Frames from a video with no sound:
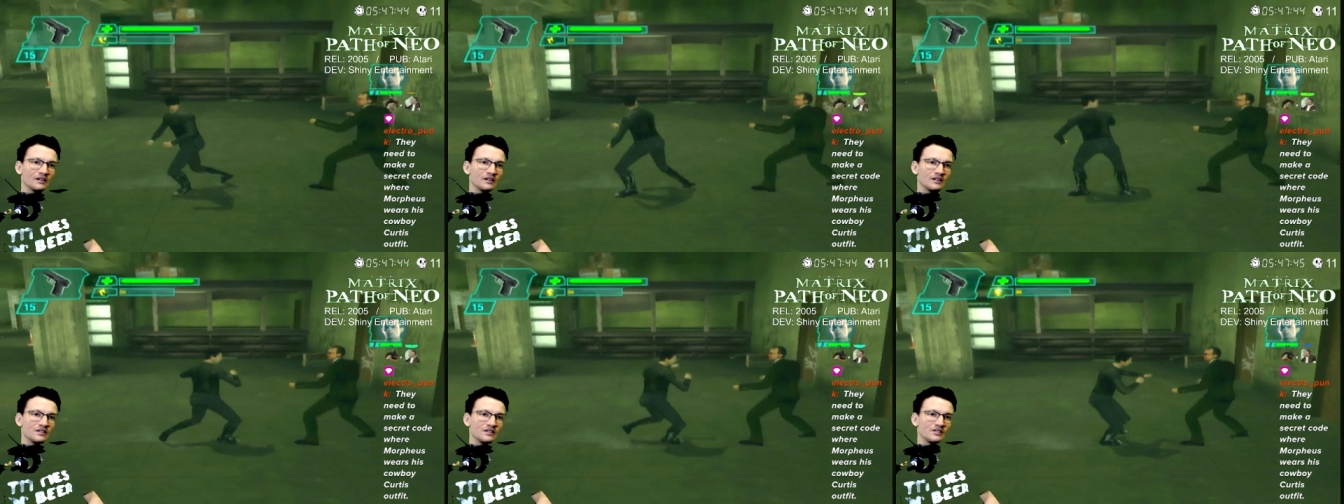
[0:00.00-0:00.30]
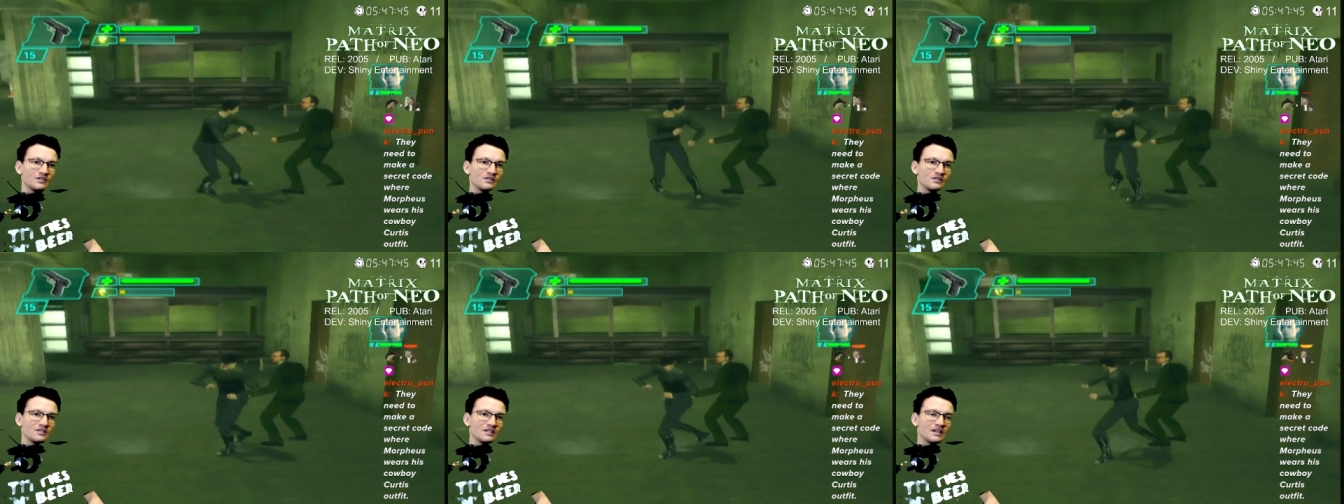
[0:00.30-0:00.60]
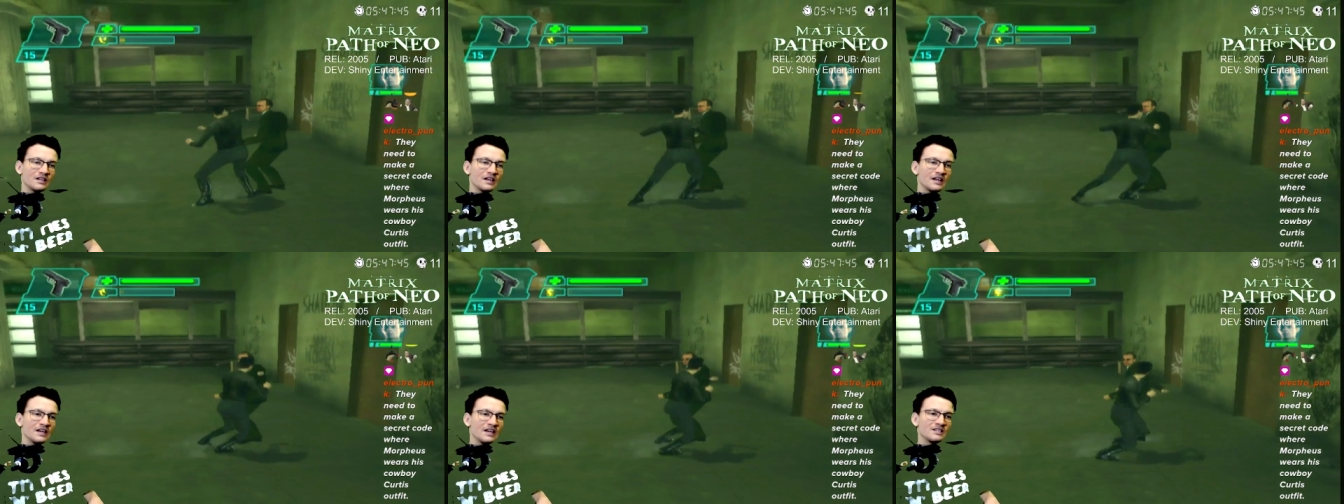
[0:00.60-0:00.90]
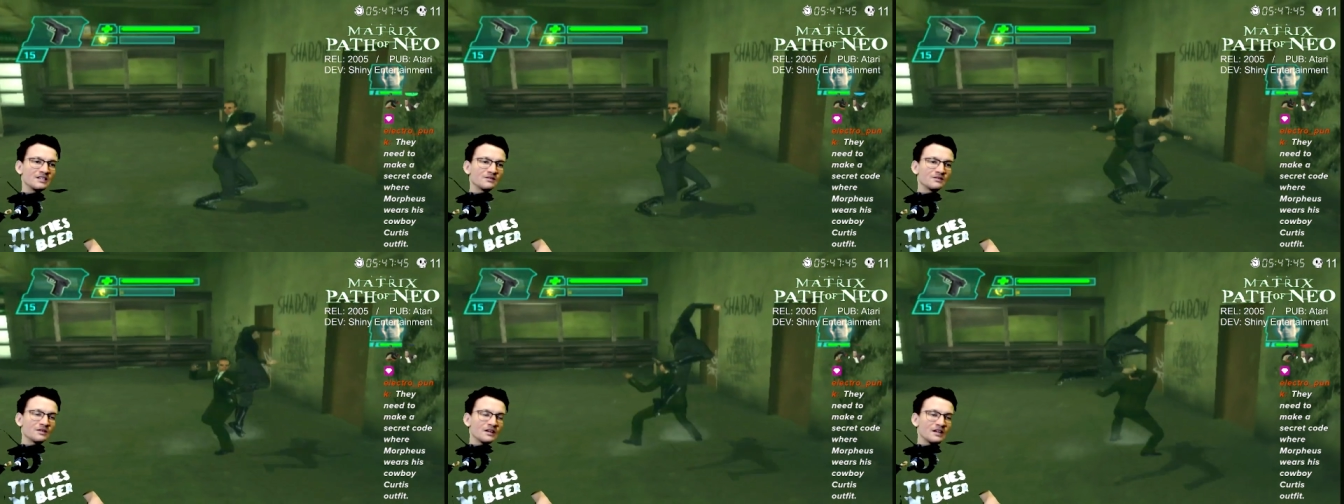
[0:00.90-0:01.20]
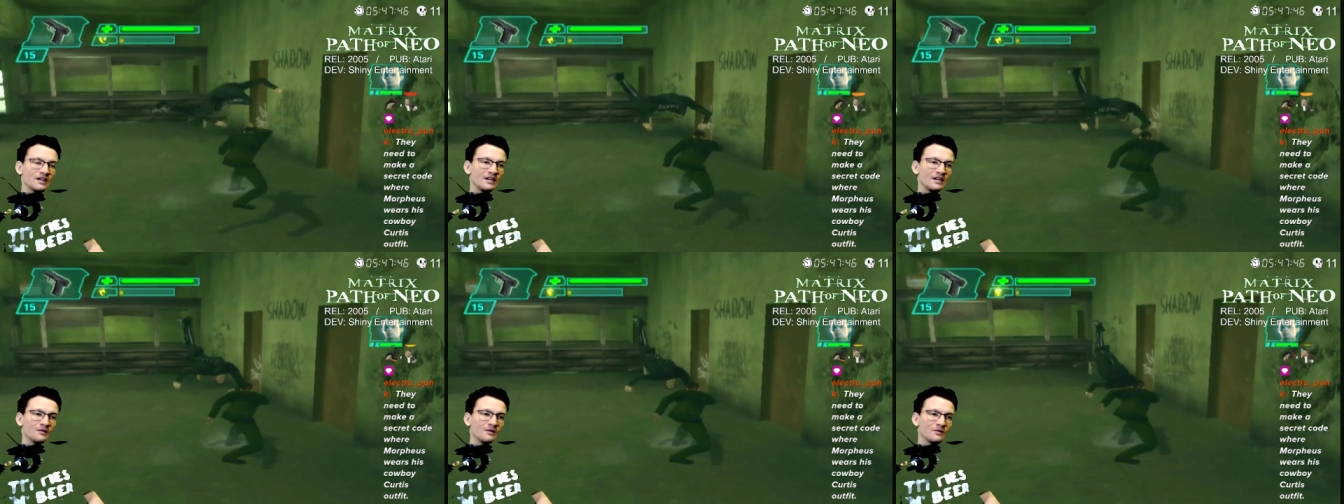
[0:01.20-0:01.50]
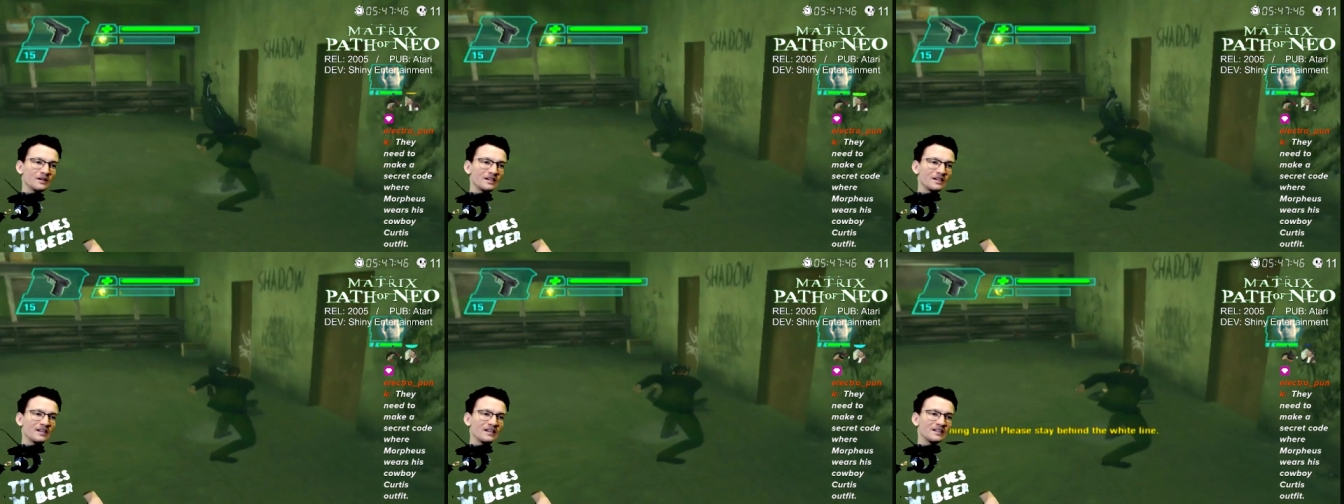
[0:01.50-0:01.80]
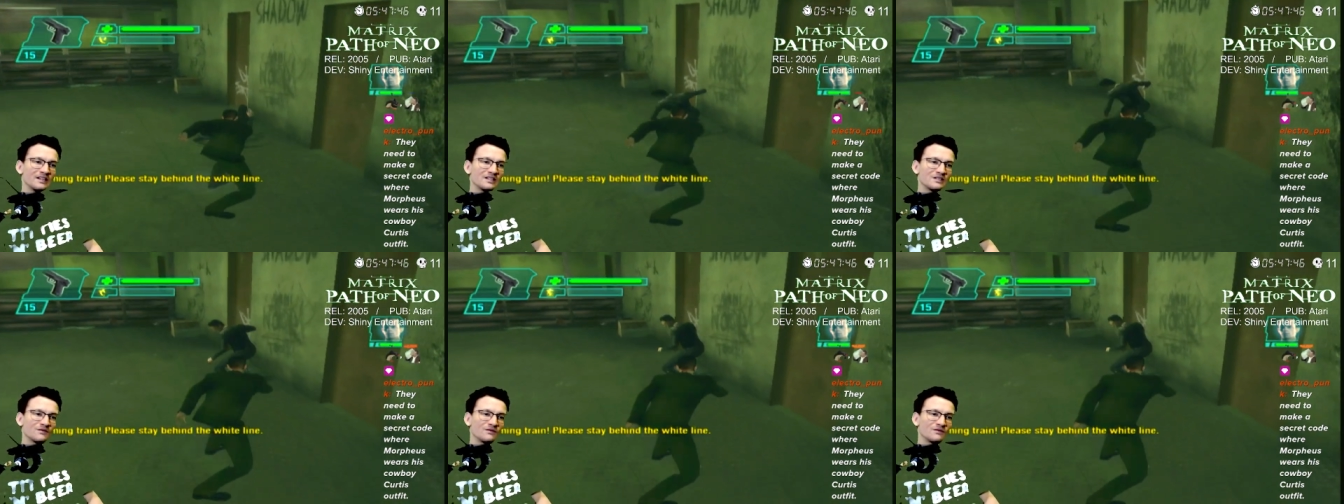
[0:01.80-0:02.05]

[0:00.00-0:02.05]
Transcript: Did you see his? He regained his